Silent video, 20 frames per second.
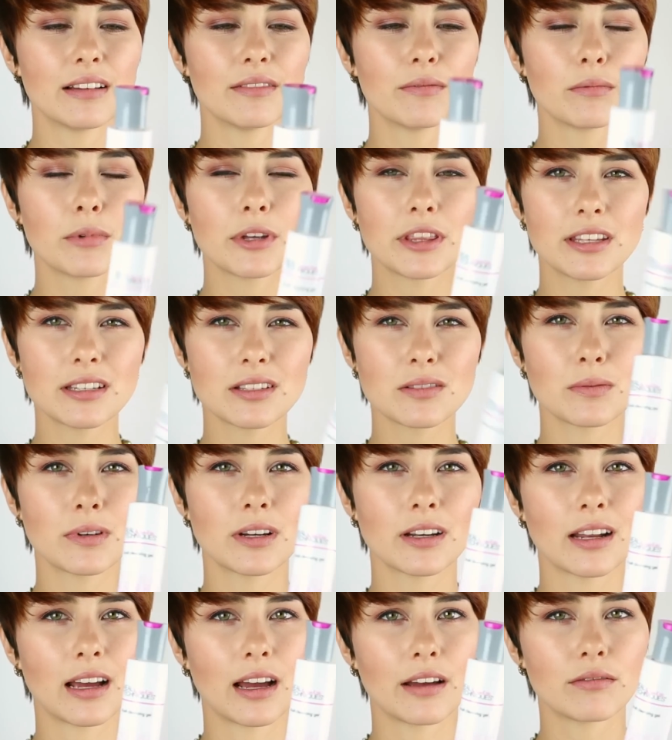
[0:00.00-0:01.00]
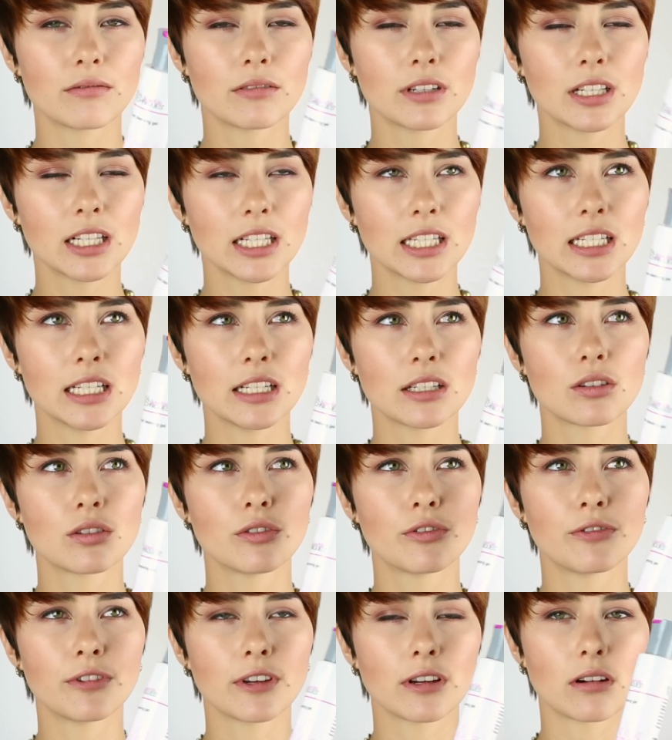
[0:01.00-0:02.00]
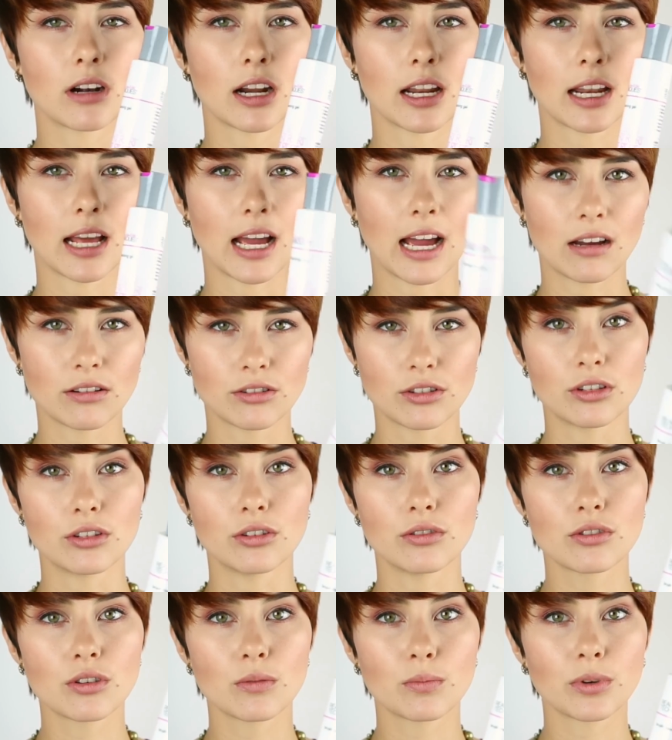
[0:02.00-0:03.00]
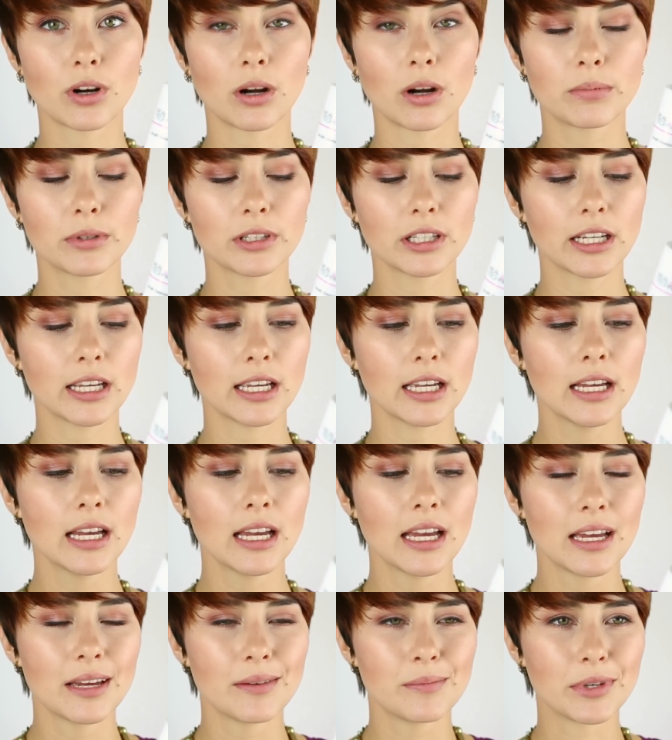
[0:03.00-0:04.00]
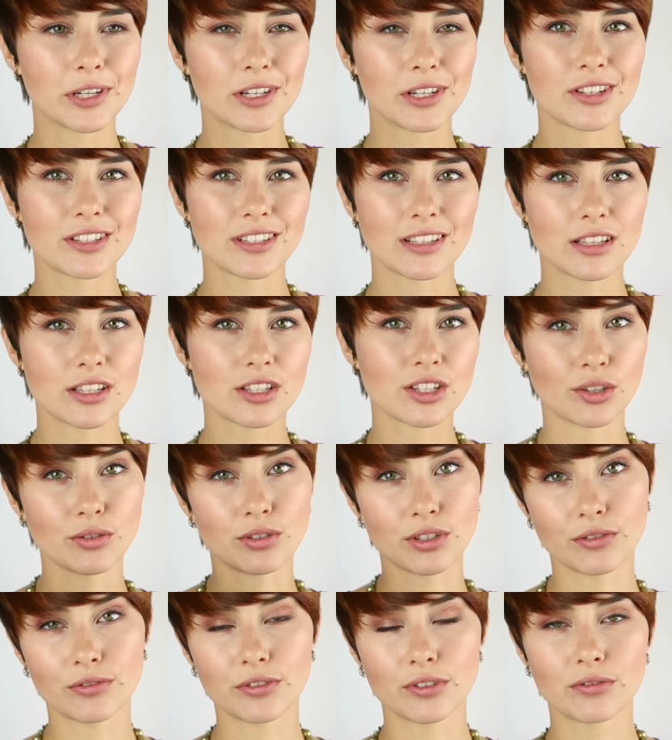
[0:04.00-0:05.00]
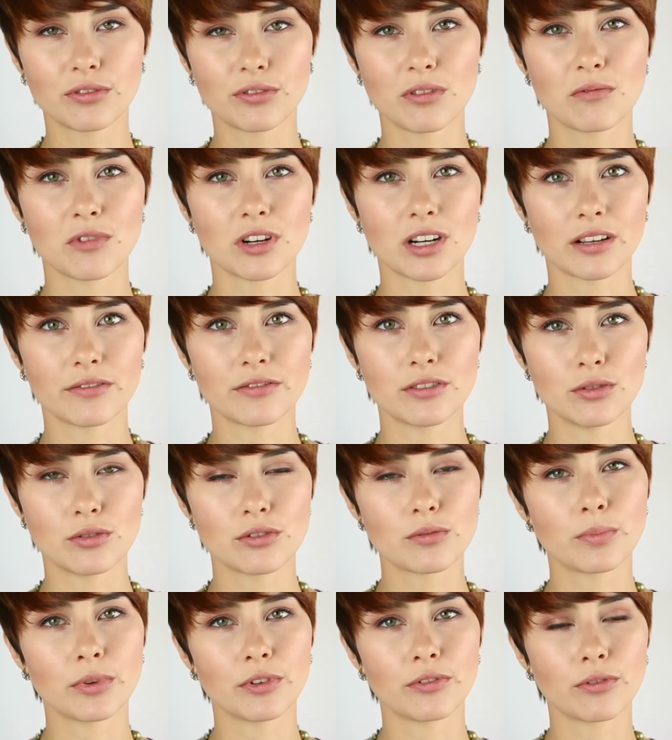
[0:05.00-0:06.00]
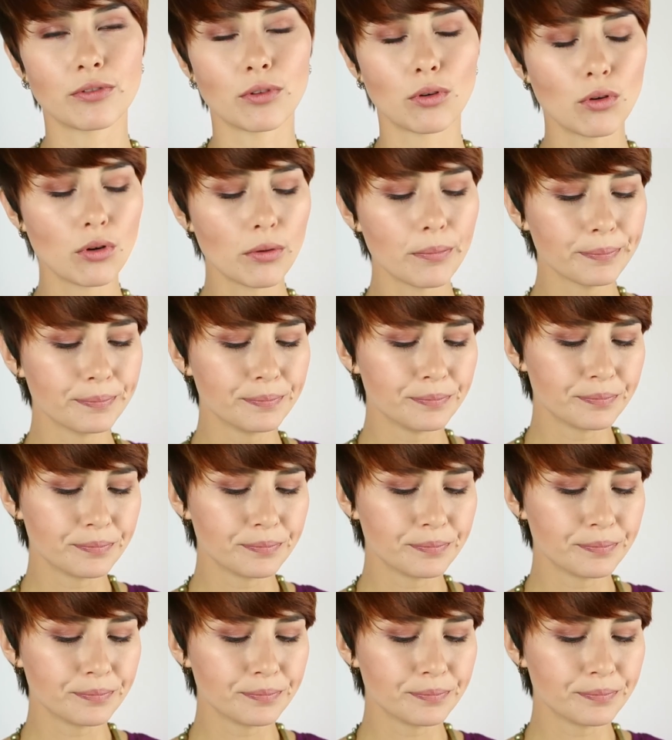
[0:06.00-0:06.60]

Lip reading: With this one, I really need to figure out how to use it properly because it's so different from what I've used before.